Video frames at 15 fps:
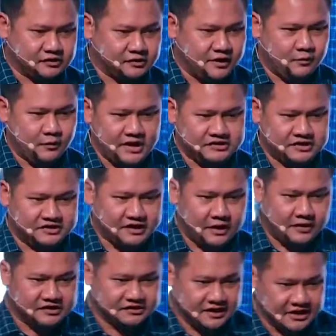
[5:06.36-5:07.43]
also invest in
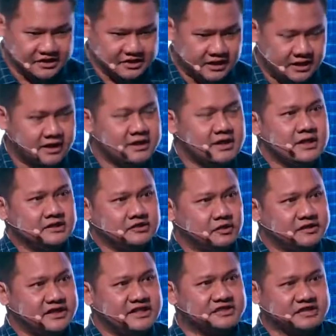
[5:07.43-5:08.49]
Southeast Asia. So
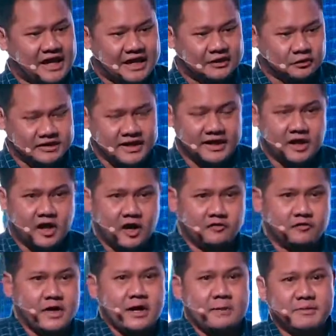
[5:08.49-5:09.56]
things start to take
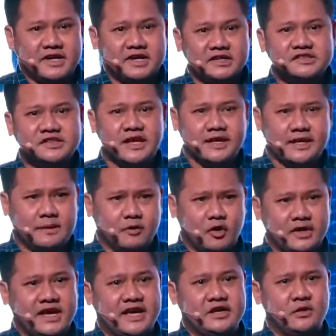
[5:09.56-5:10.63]
off because
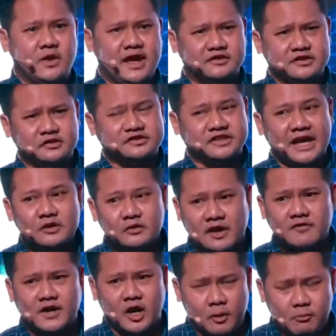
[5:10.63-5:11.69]
okay, you start to
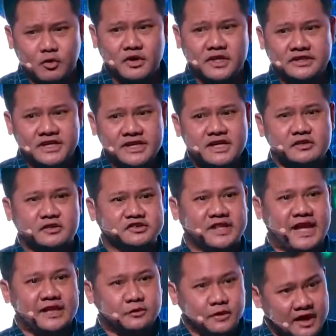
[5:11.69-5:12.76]
have a community, you
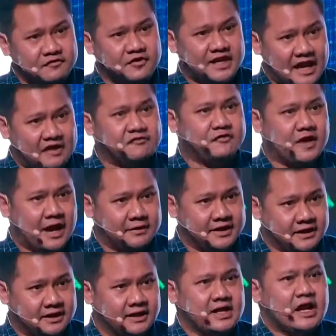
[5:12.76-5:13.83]
start to have enough
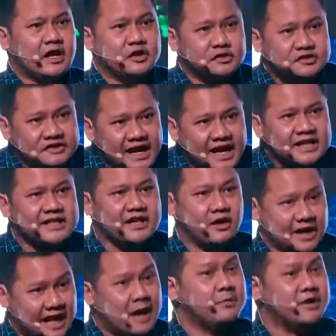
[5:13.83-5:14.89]
founder, you start a
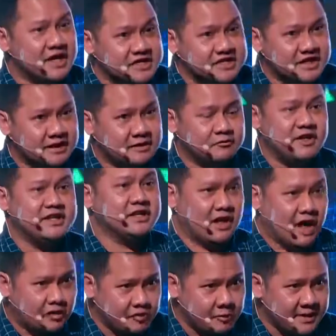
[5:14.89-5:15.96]
collaboration with the
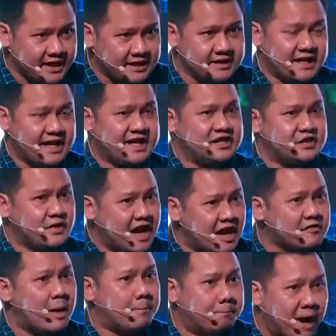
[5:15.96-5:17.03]
government, and then you
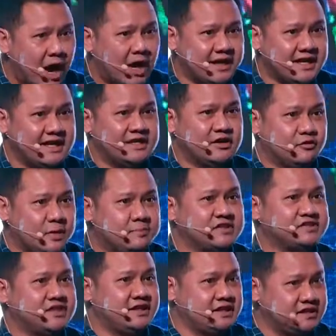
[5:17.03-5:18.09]
have a body that
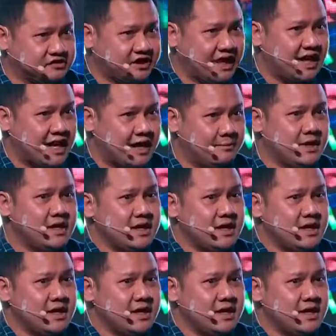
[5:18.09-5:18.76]
represents the startup